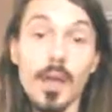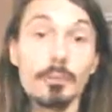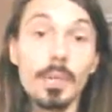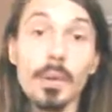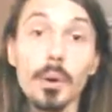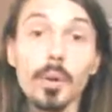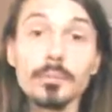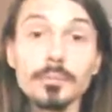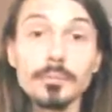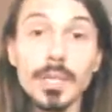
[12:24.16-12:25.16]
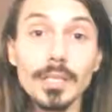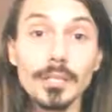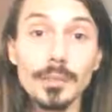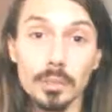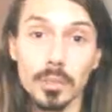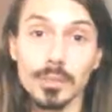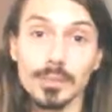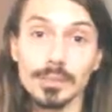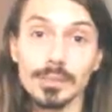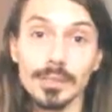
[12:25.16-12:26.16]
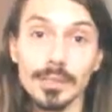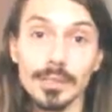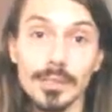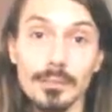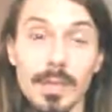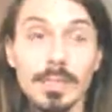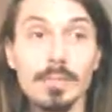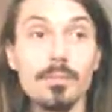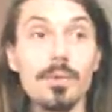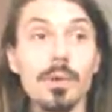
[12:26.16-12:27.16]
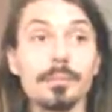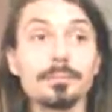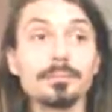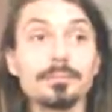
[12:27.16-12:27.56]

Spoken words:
applicable, like, to the world. Like, it makes it more